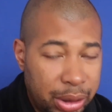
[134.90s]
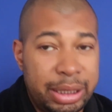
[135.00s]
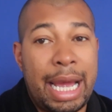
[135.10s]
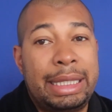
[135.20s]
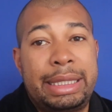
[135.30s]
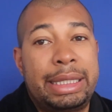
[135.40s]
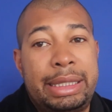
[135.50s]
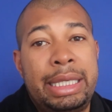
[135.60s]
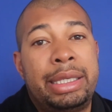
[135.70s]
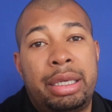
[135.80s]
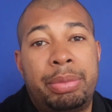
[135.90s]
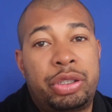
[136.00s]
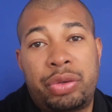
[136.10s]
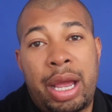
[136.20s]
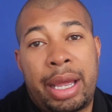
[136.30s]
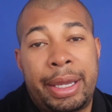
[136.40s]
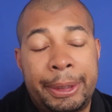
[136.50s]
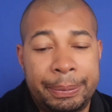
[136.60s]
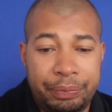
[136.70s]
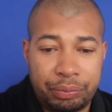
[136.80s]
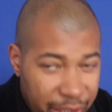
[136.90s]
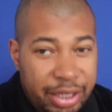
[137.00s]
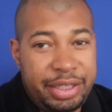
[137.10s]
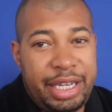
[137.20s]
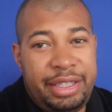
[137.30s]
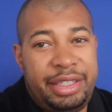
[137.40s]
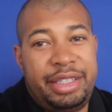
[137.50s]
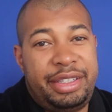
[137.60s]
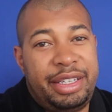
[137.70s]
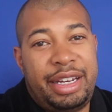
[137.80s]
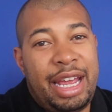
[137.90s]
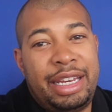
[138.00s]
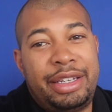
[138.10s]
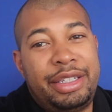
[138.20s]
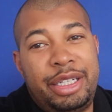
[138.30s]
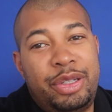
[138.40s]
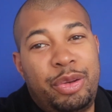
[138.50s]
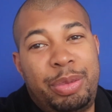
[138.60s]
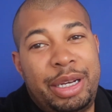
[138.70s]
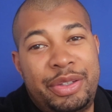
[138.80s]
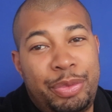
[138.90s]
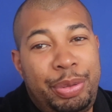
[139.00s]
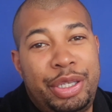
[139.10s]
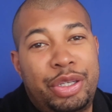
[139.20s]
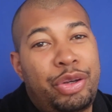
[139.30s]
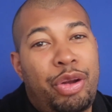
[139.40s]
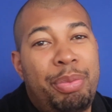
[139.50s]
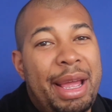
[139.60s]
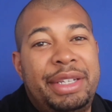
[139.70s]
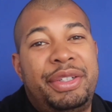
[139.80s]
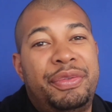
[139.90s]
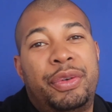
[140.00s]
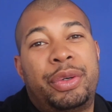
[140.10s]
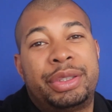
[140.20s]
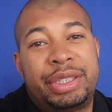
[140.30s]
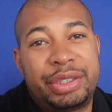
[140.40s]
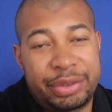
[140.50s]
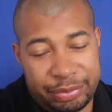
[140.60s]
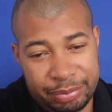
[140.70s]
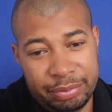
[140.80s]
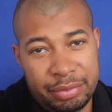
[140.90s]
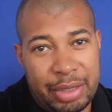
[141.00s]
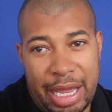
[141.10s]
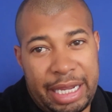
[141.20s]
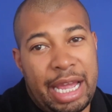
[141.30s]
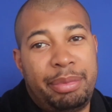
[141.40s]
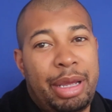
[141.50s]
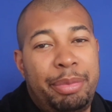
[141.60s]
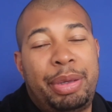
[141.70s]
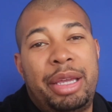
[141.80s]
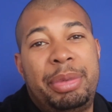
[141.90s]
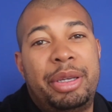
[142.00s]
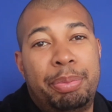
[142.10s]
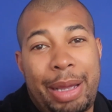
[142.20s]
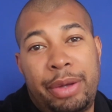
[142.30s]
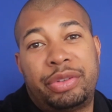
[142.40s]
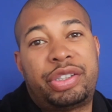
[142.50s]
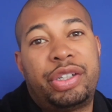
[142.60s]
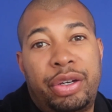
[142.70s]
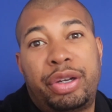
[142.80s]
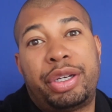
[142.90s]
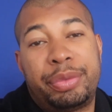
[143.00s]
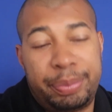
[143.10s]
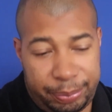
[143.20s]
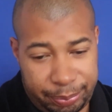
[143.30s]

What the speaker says: Not succeeding, but trying. Destiny said, I didn't need nobody's opinion on my divorce. I got my baby and bounced on.